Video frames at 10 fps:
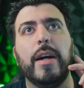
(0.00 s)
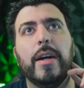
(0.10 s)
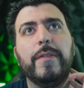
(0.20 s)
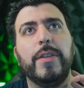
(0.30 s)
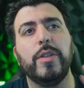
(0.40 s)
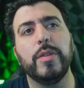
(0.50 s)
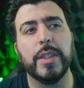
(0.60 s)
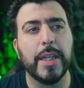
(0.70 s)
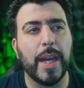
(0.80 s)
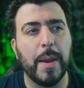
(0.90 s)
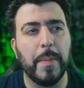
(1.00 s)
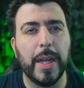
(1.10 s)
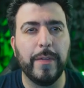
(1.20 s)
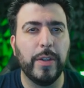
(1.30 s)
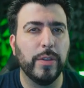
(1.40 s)
of using it, I might
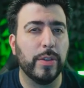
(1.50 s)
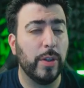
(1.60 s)
have used